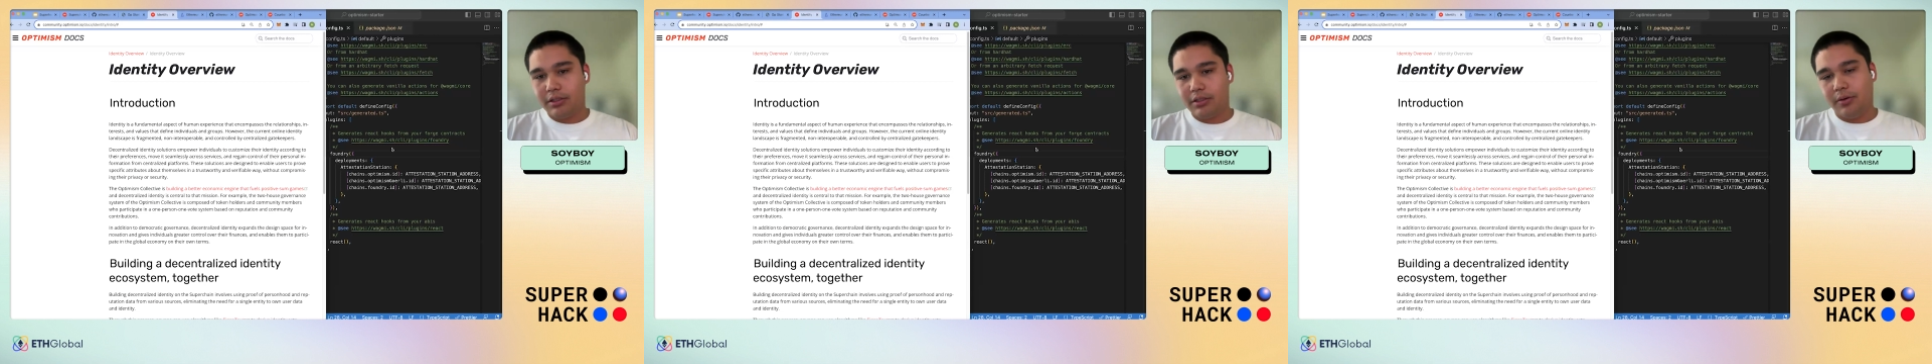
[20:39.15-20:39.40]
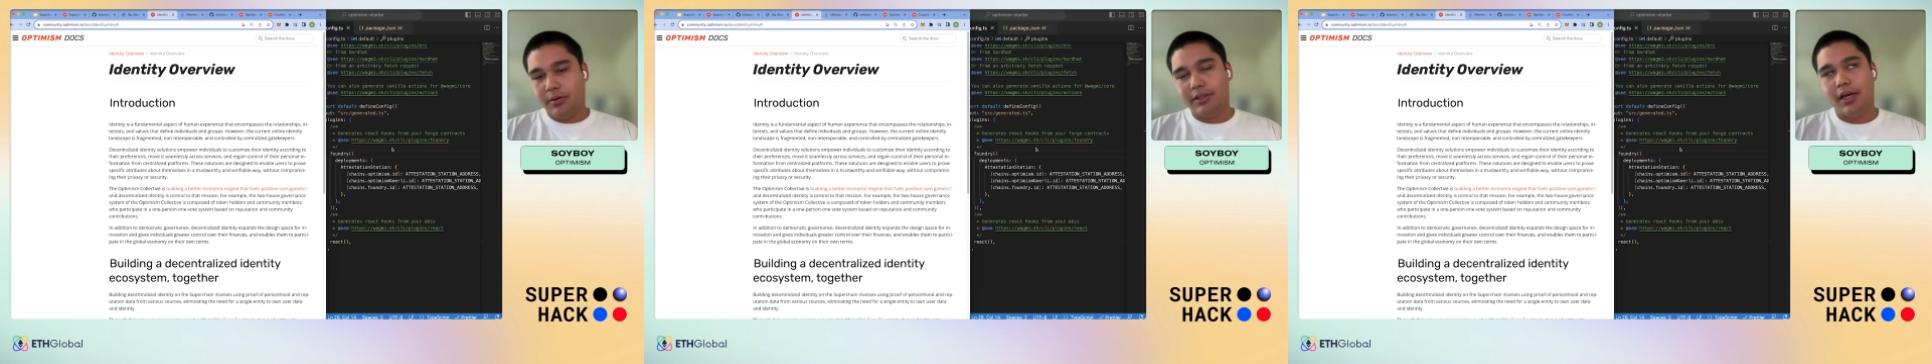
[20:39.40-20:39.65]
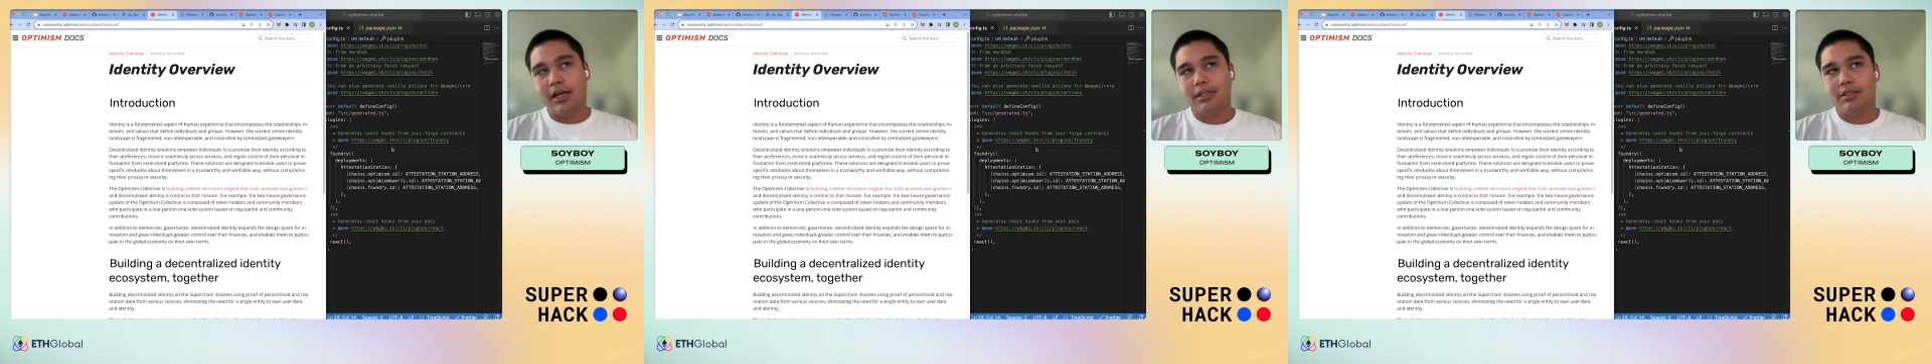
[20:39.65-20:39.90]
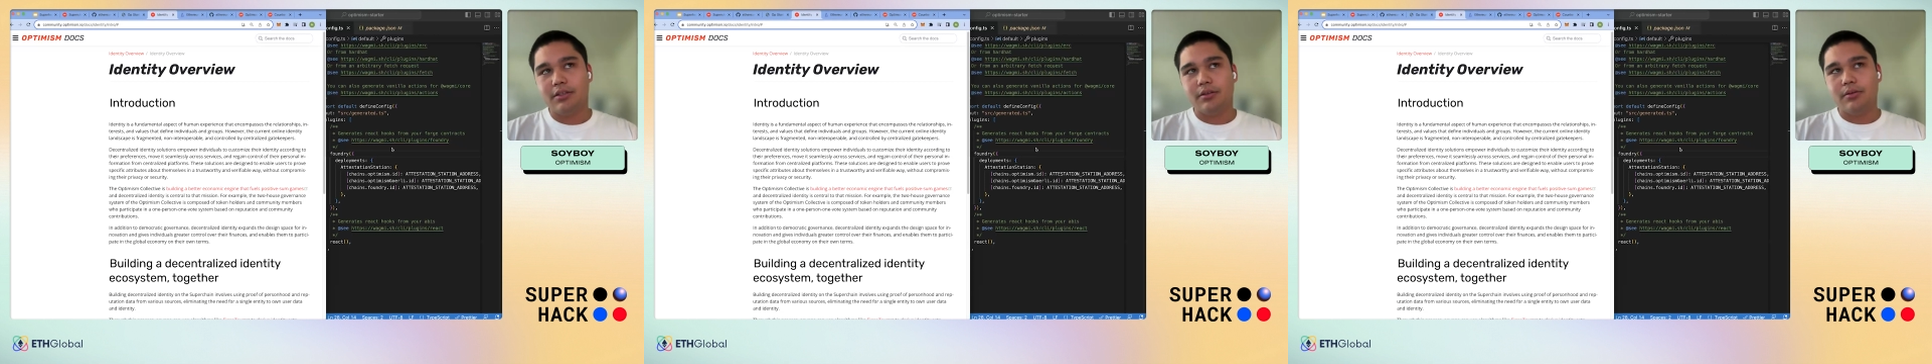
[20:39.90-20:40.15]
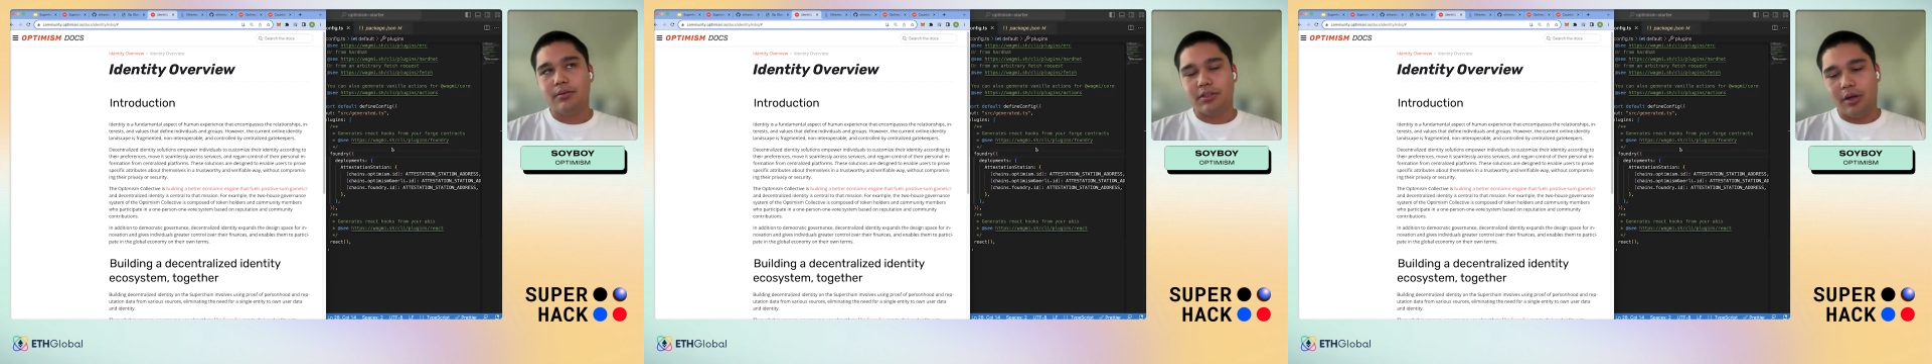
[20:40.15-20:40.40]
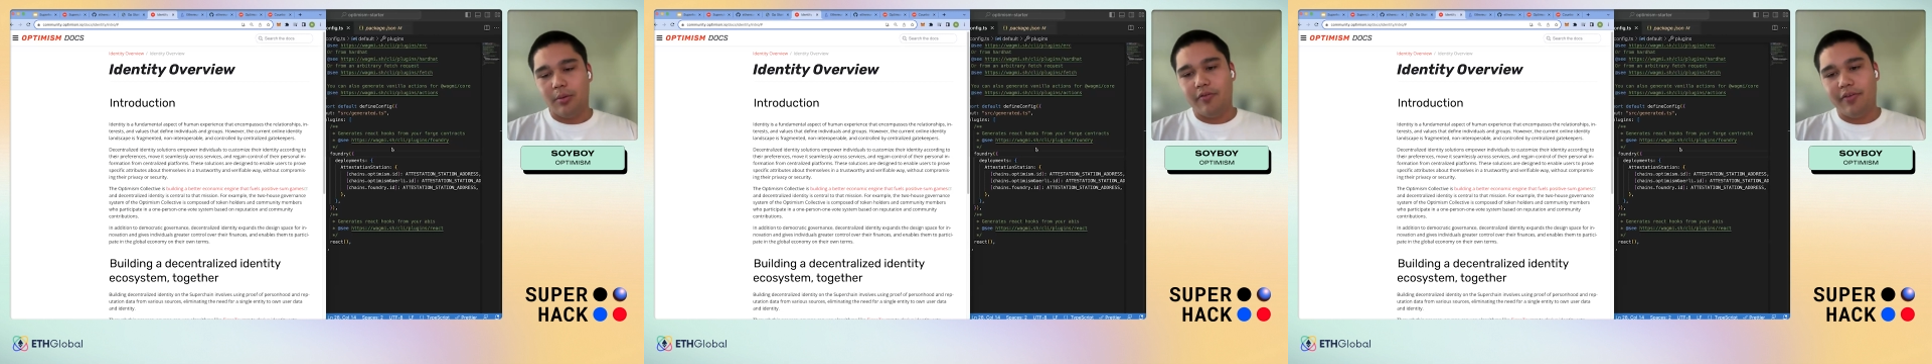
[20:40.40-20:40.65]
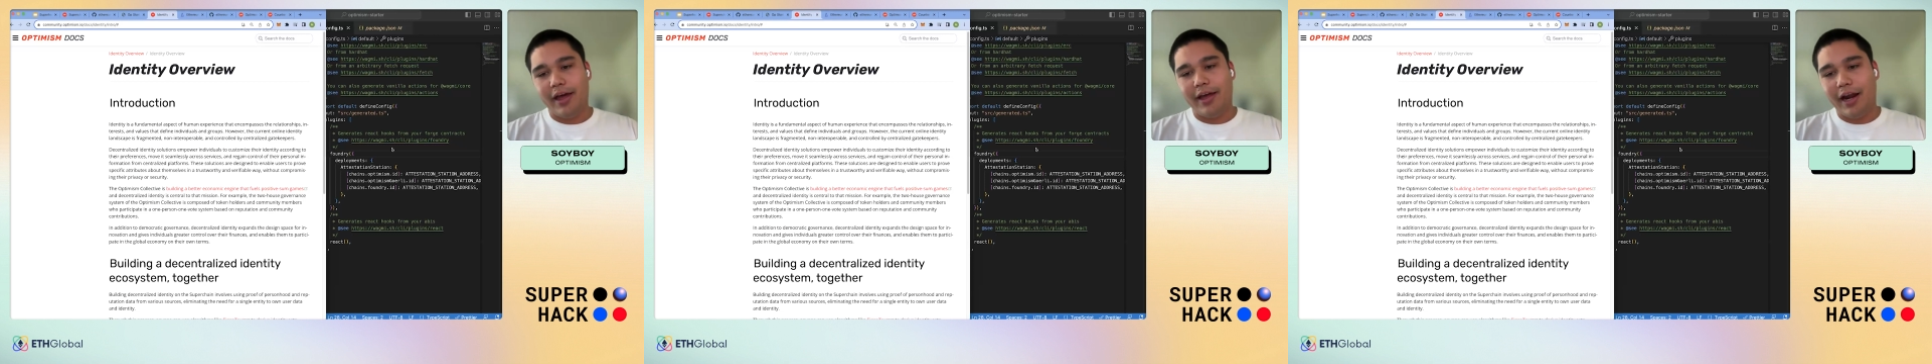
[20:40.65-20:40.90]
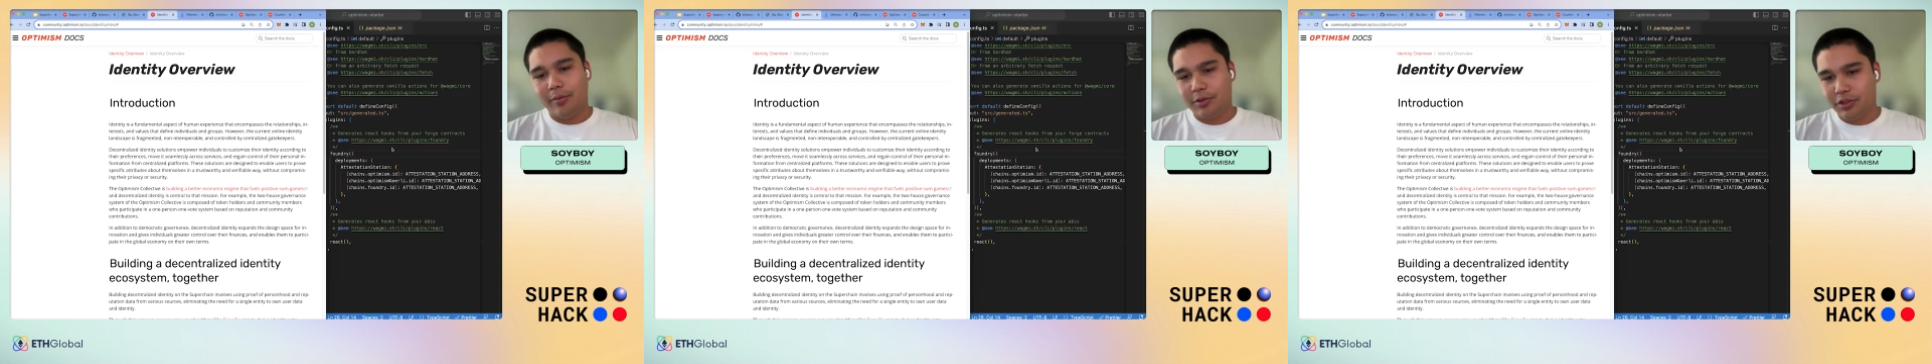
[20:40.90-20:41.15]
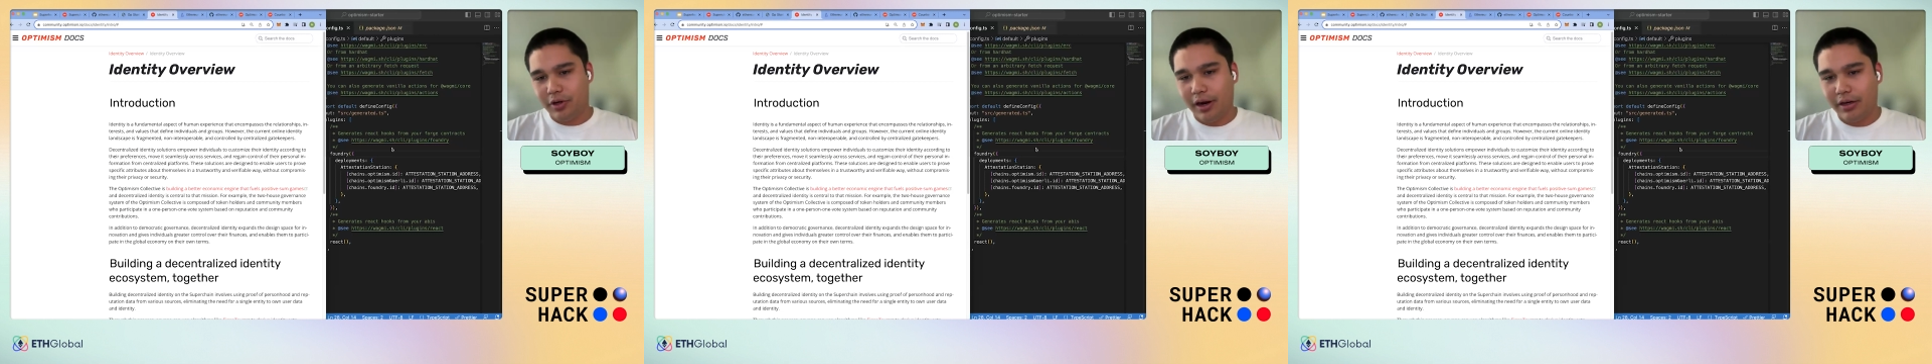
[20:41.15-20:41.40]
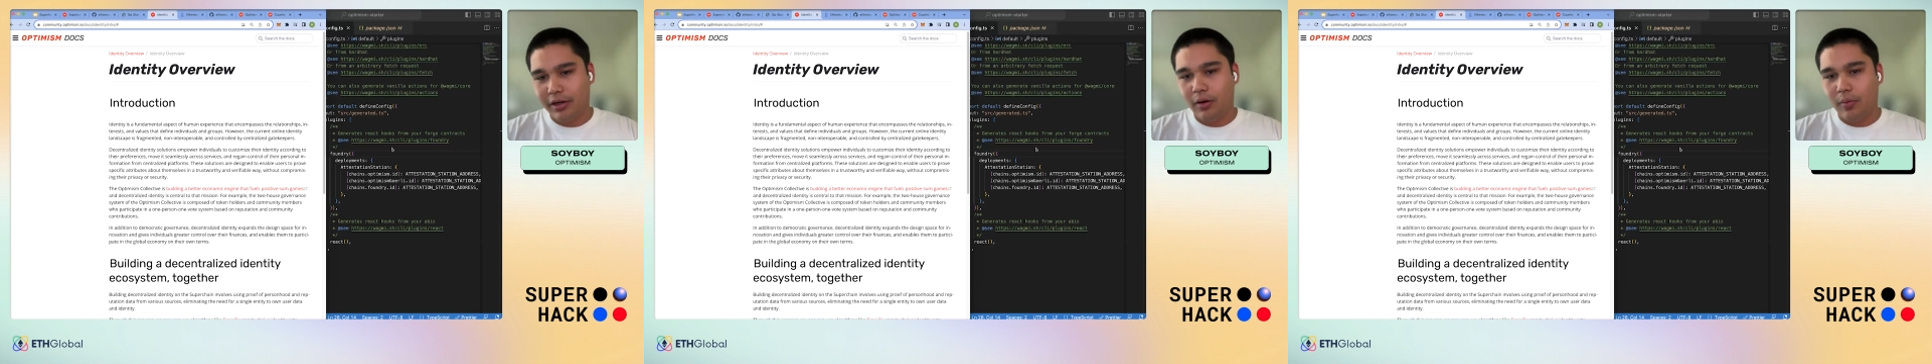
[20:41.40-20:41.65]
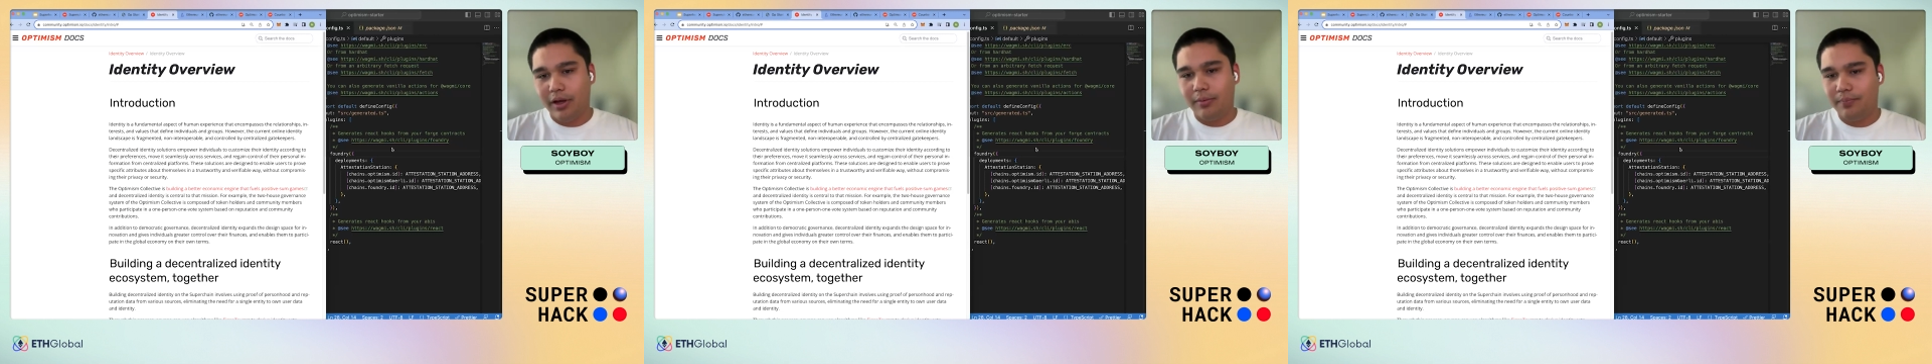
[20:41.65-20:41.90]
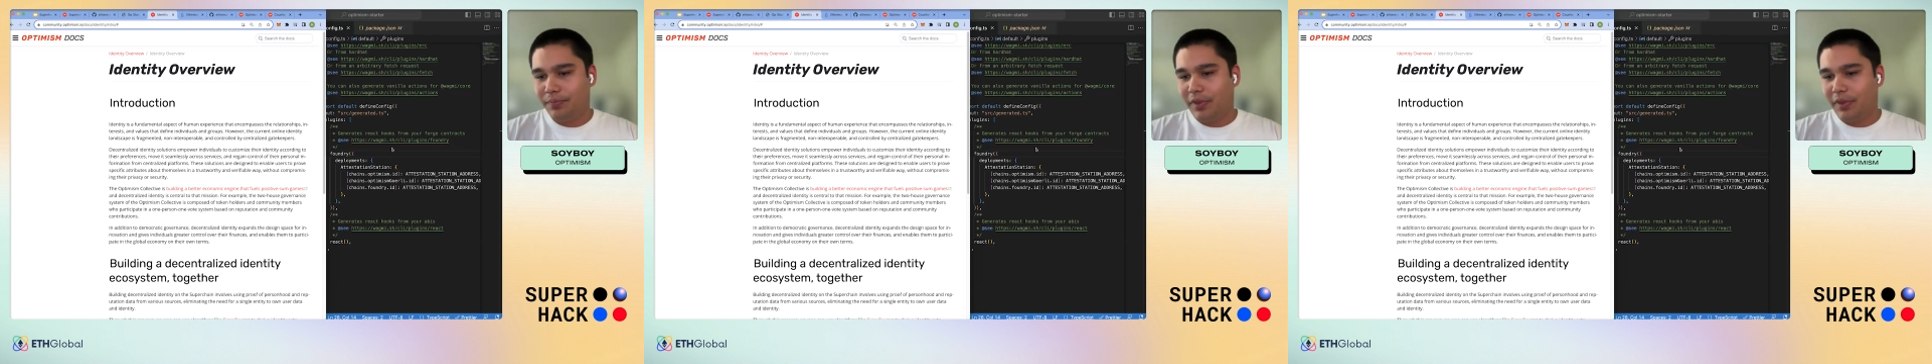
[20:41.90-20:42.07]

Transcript: So it does do some of that abstracting away.